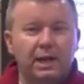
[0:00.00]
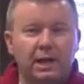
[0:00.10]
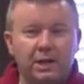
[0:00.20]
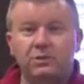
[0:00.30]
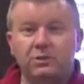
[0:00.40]

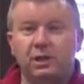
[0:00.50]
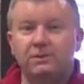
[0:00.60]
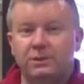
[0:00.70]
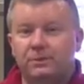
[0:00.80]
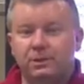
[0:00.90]
It also
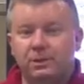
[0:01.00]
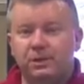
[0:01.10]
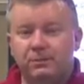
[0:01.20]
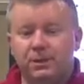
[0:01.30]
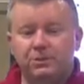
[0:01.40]
gives us a pretty
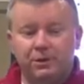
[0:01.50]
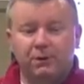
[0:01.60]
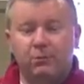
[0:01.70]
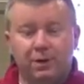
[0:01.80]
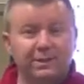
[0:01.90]
good picture
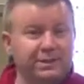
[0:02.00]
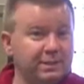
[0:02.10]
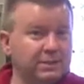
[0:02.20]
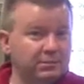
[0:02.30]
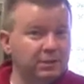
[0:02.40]
of what the
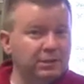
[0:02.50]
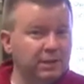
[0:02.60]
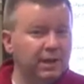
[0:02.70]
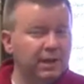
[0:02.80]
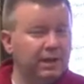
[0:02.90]
system looks
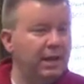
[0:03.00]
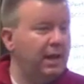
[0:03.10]
like.